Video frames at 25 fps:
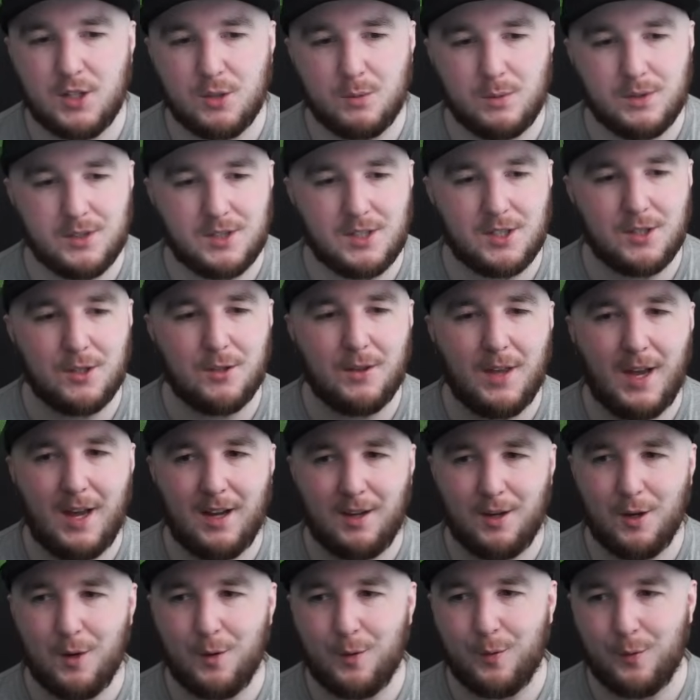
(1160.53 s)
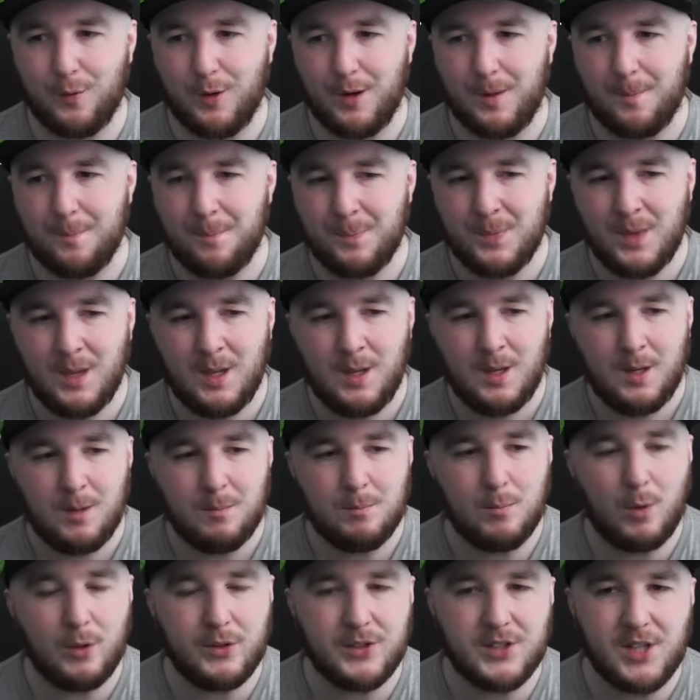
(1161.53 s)
wants to do that, go for it.
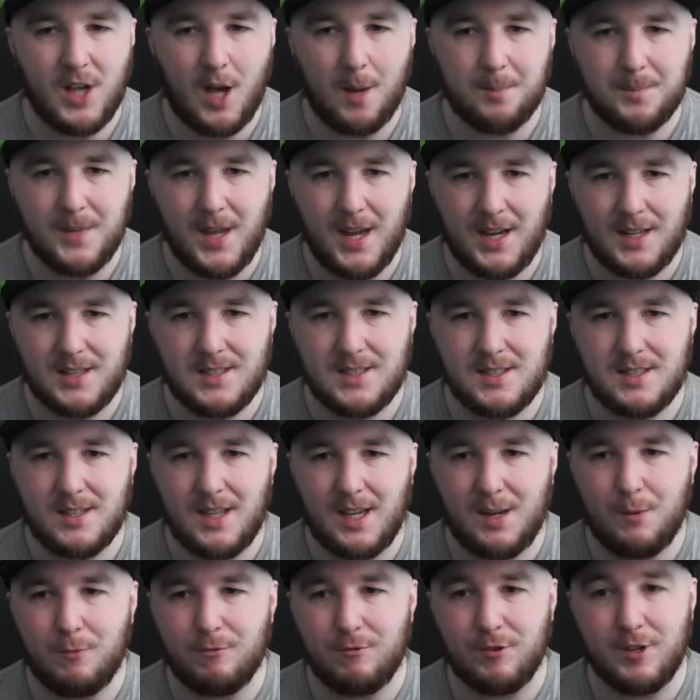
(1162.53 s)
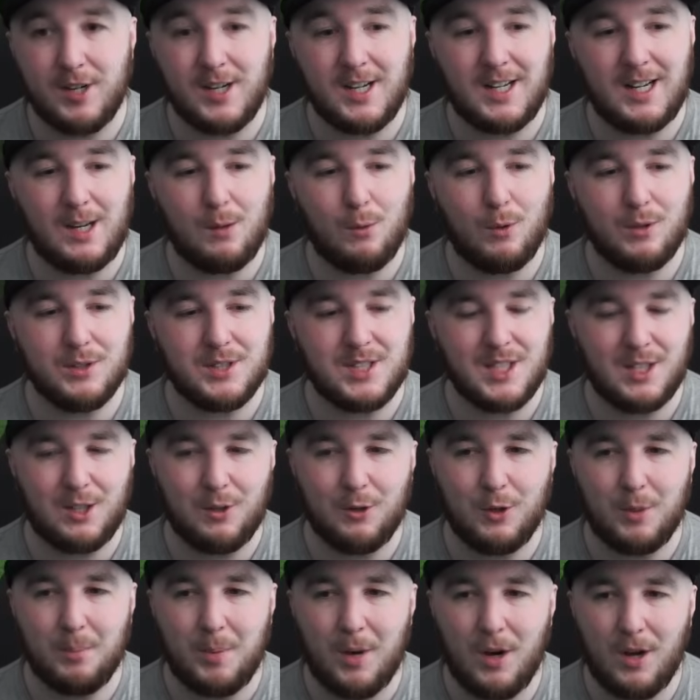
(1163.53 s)
Monza up next. They really wanted
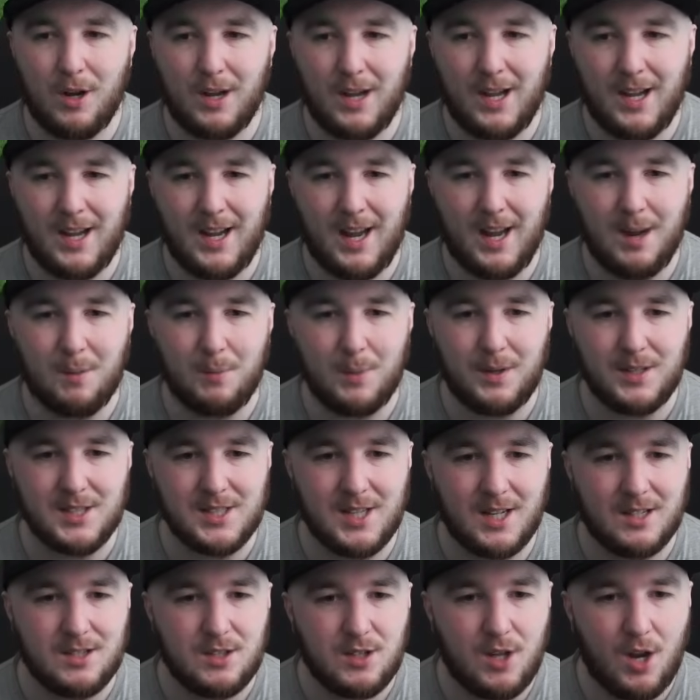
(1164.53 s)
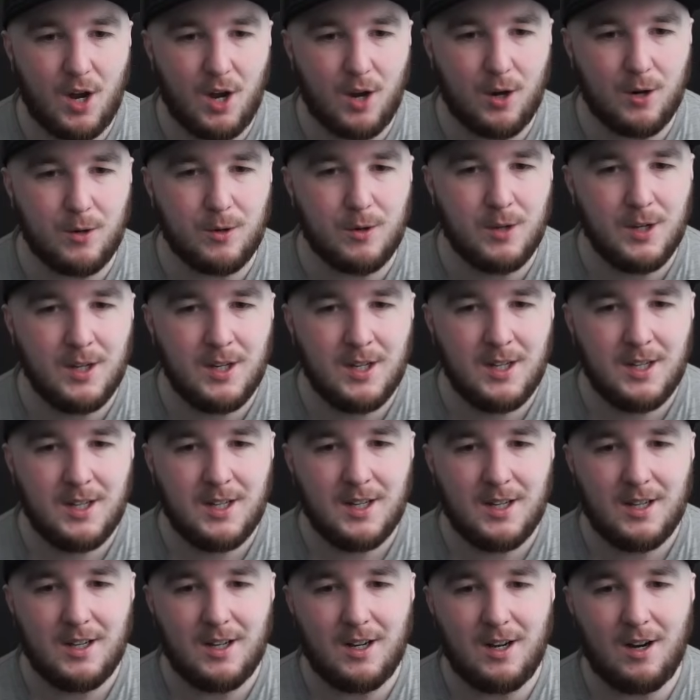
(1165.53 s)
Koulibaly, and we said no.
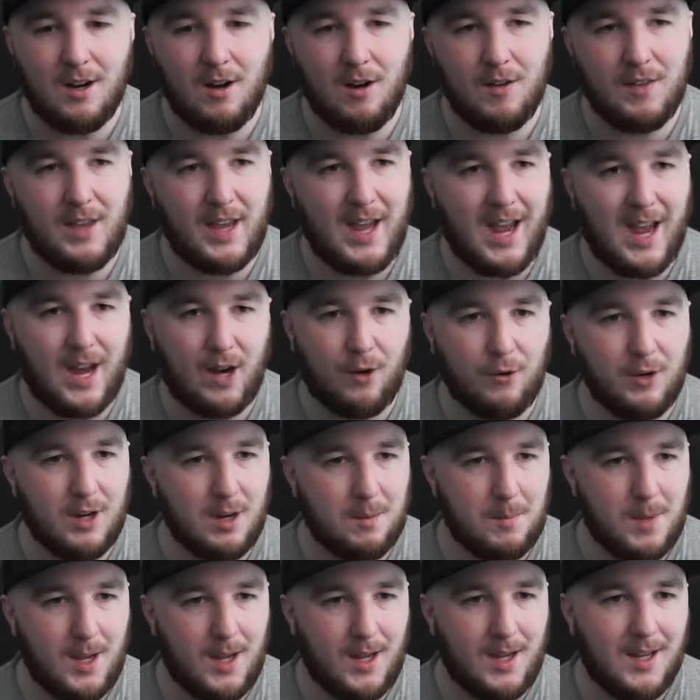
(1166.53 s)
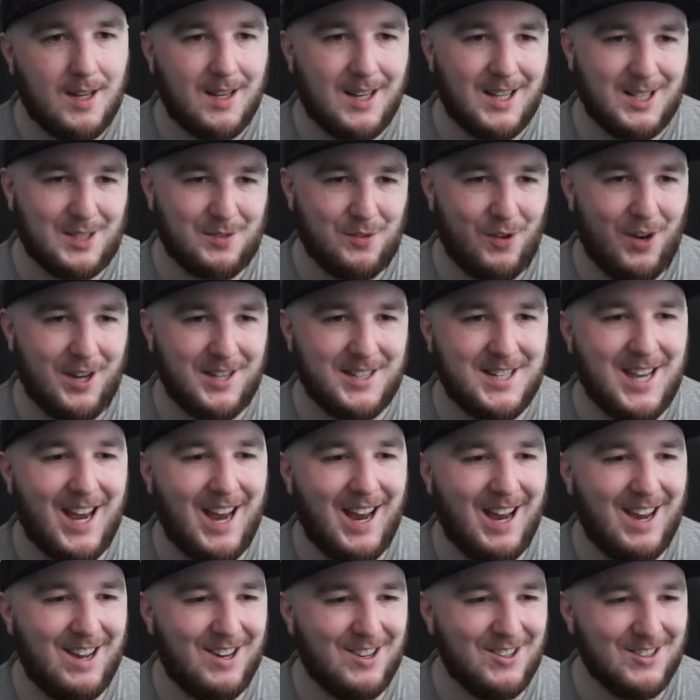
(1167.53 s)
Are they angry at me? Let's find
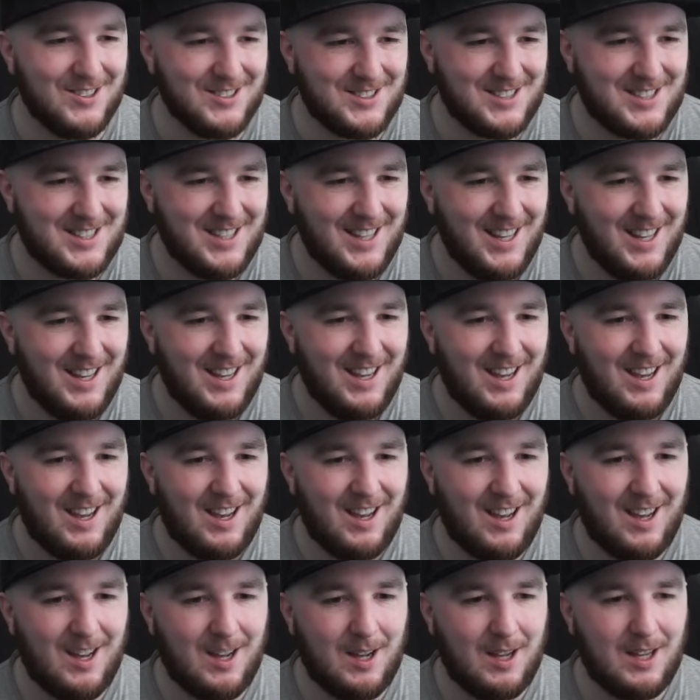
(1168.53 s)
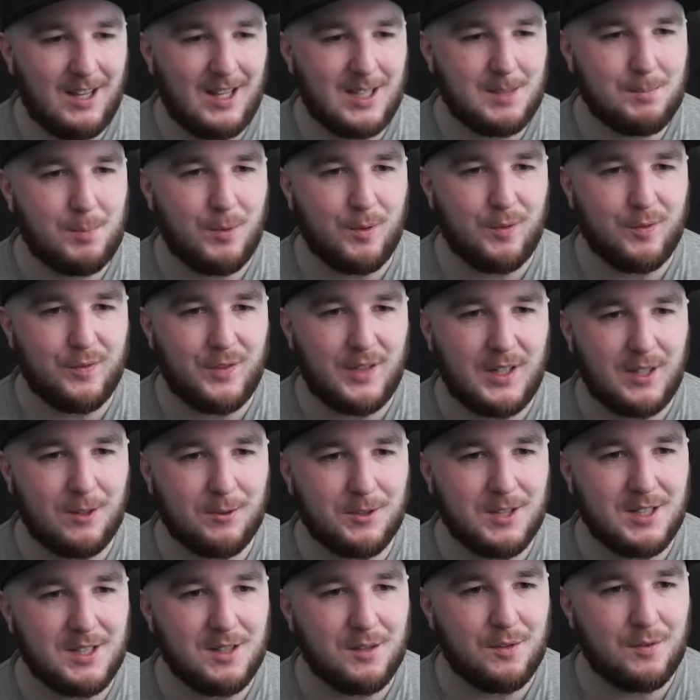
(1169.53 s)
out. Let's put
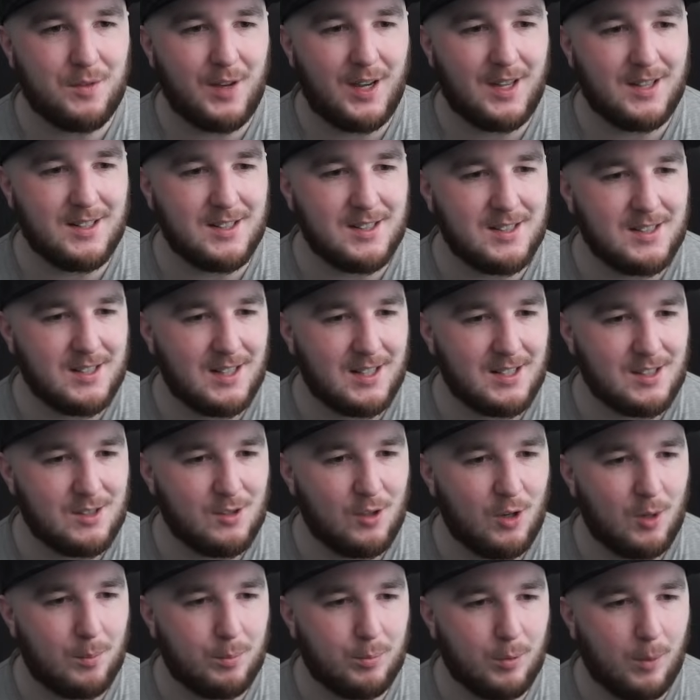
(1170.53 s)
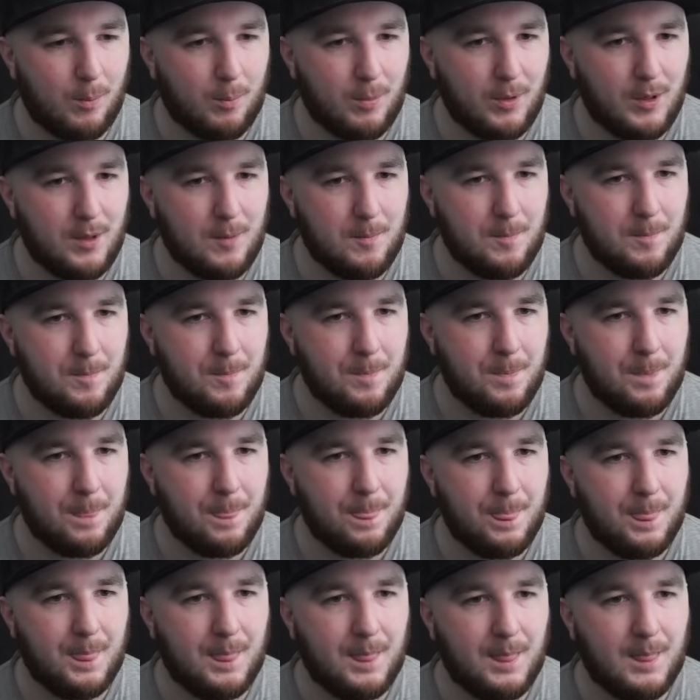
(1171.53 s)
Field in defence. That's not a problem.
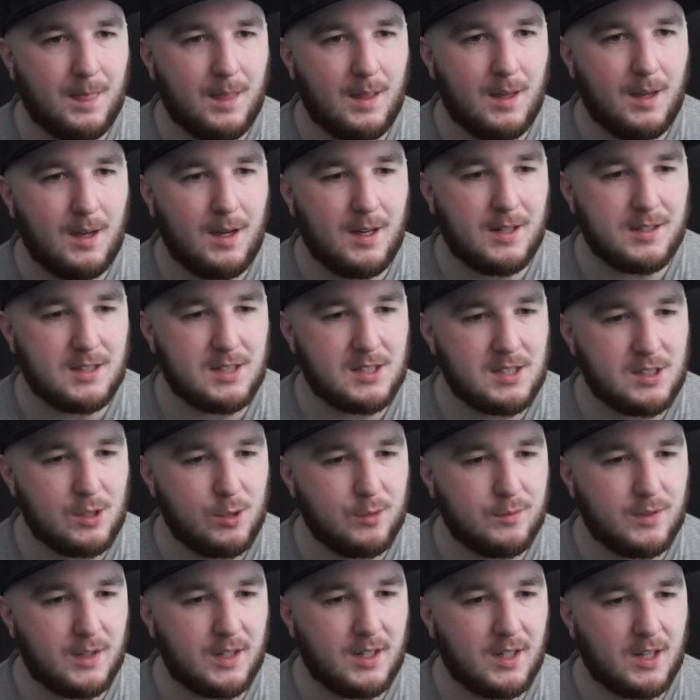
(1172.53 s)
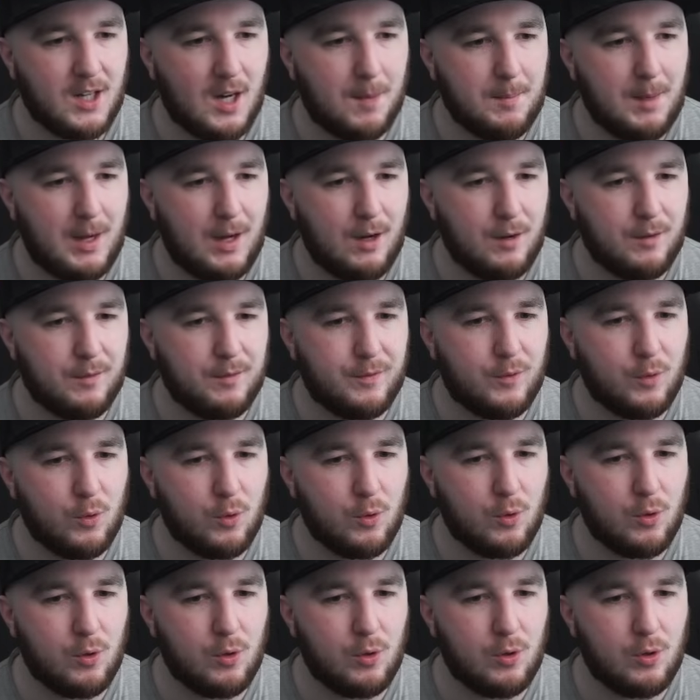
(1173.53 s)
De Silva can come out
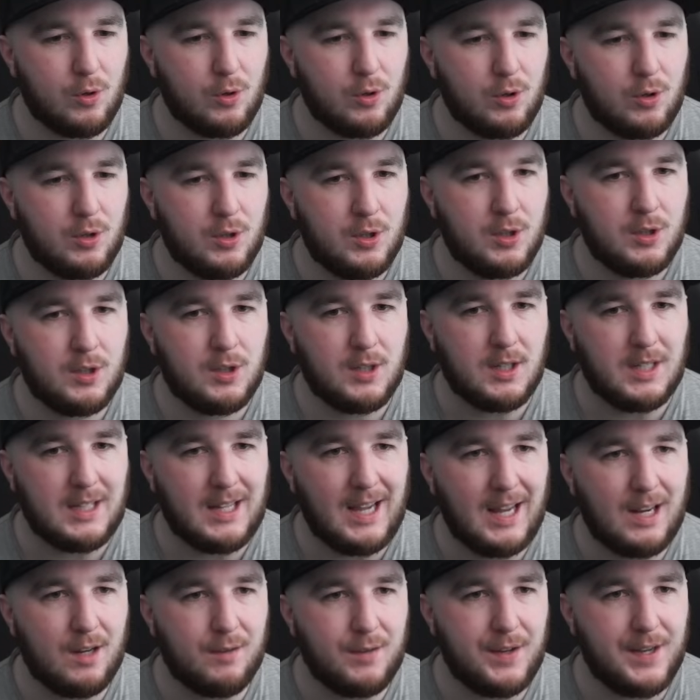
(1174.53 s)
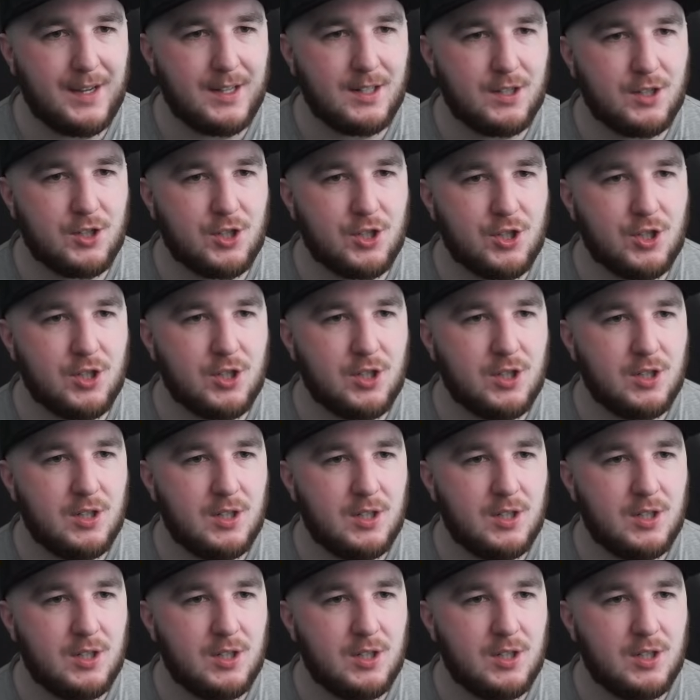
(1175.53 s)
for Jelovic.